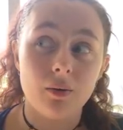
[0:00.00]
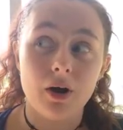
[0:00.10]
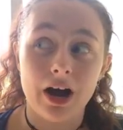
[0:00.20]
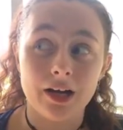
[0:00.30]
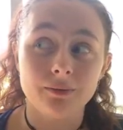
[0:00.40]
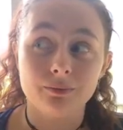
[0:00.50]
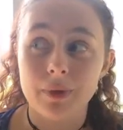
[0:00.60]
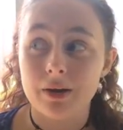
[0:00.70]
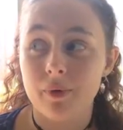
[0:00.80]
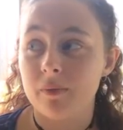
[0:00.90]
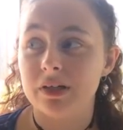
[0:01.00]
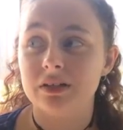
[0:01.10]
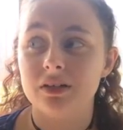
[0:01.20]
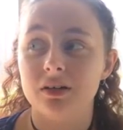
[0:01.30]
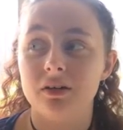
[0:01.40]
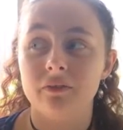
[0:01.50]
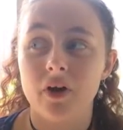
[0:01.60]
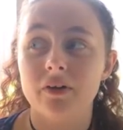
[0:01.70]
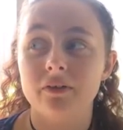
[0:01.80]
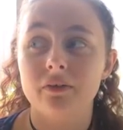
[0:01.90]
I've made a promise to
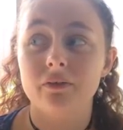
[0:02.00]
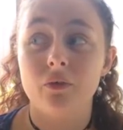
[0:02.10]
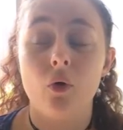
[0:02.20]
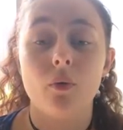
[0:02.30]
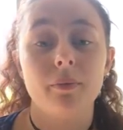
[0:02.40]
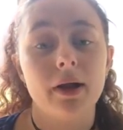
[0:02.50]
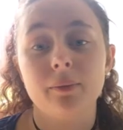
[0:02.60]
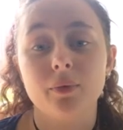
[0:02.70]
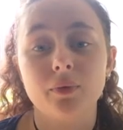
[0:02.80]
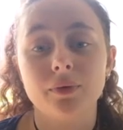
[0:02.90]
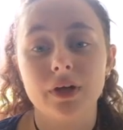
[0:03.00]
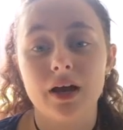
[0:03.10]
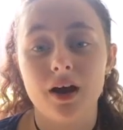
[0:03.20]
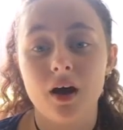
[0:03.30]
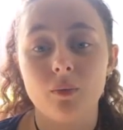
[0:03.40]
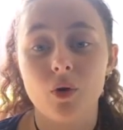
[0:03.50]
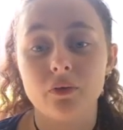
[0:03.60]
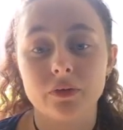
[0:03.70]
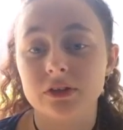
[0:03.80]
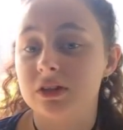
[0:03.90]
vote for people that are more
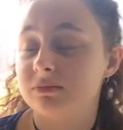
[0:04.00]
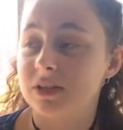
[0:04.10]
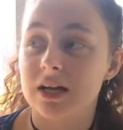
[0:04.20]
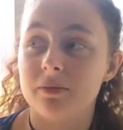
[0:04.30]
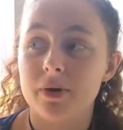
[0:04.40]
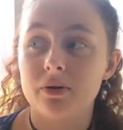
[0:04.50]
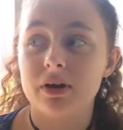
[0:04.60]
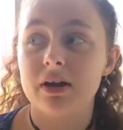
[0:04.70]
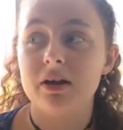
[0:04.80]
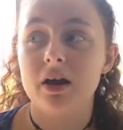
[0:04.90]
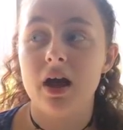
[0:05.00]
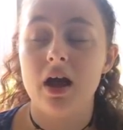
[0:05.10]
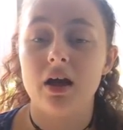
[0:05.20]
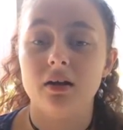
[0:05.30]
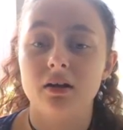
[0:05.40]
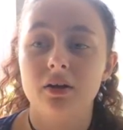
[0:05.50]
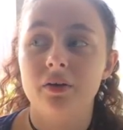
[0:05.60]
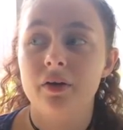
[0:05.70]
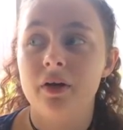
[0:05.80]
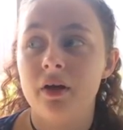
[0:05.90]
for sustainability
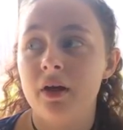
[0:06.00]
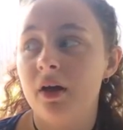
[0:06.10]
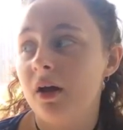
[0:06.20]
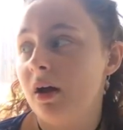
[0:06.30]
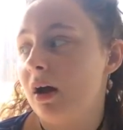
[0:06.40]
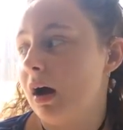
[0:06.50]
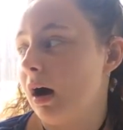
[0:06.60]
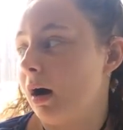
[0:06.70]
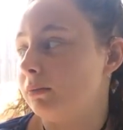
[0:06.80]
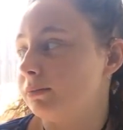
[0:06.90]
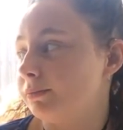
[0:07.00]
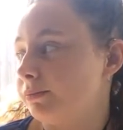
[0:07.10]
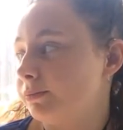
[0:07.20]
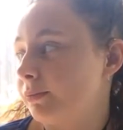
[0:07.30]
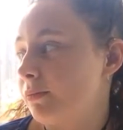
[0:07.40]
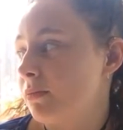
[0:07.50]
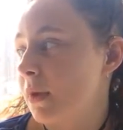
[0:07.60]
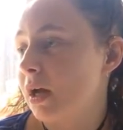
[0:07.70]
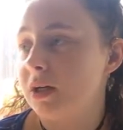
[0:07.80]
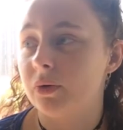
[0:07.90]
and
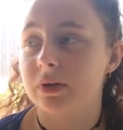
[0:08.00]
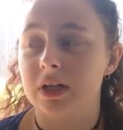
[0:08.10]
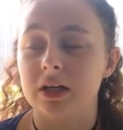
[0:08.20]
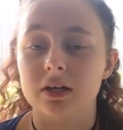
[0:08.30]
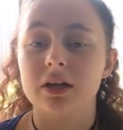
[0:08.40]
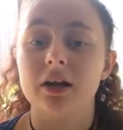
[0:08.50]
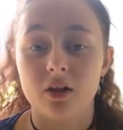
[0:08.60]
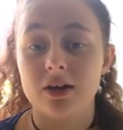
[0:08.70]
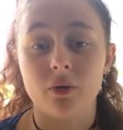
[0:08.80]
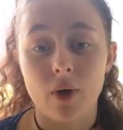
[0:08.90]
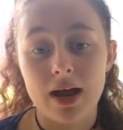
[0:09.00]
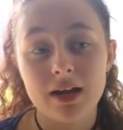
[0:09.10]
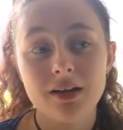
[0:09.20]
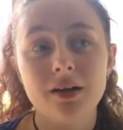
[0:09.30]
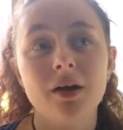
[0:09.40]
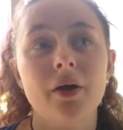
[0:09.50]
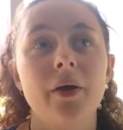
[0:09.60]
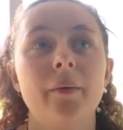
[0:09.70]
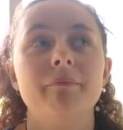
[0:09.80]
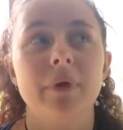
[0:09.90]
doing things in a cleaner way,
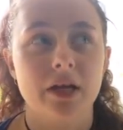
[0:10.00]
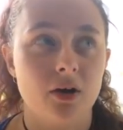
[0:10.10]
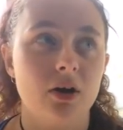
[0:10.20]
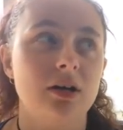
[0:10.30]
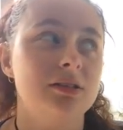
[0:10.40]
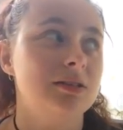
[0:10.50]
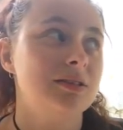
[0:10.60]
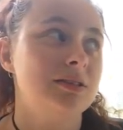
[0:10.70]
because,